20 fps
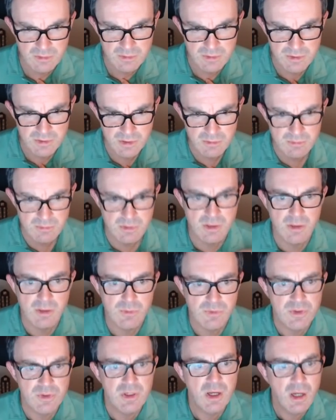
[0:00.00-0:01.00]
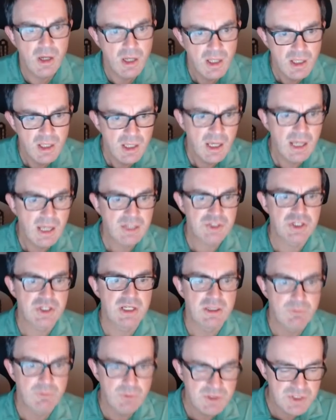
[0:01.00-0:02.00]
Don't know. The nine, Actually,
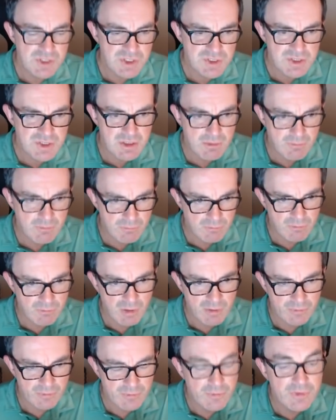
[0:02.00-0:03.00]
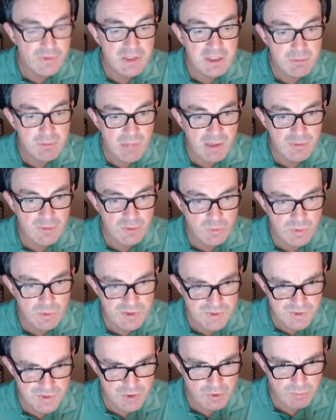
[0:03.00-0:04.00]
if we just, rather than think about the
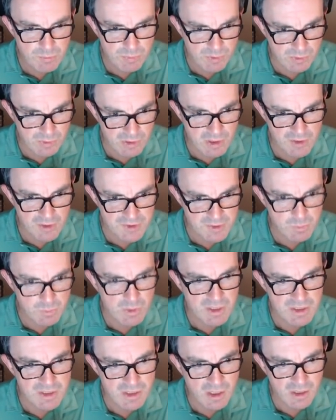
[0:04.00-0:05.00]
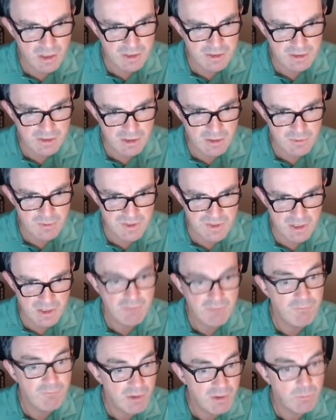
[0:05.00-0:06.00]
quintuple, ask where 9 goes.
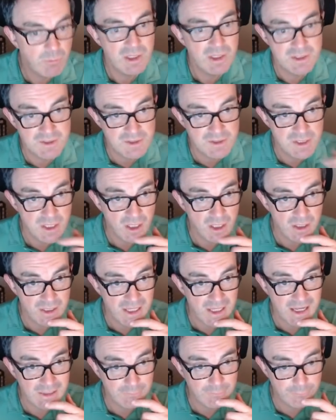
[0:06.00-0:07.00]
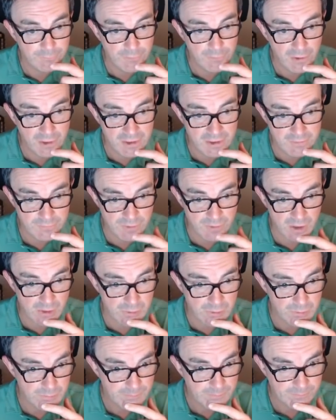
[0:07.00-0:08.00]
In fact, where does 9 and 5 go?
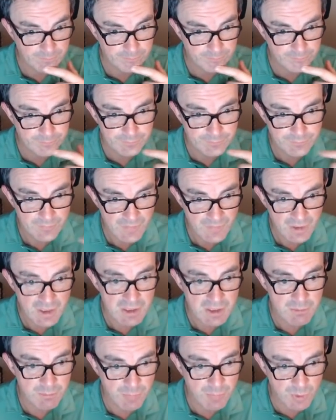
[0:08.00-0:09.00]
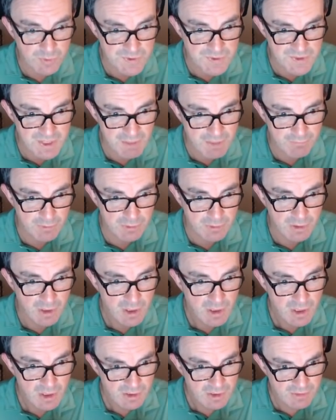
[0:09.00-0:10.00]
In box 7.
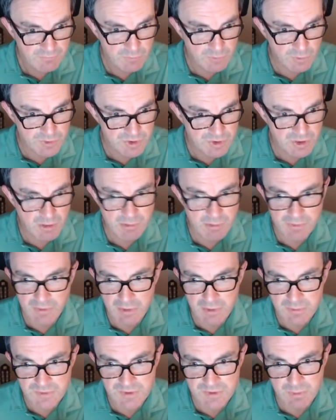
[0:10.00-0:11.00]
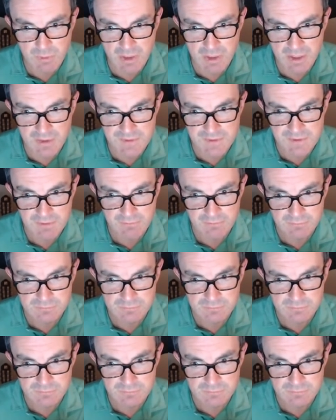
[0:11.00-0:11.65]
They've got to go in those squares.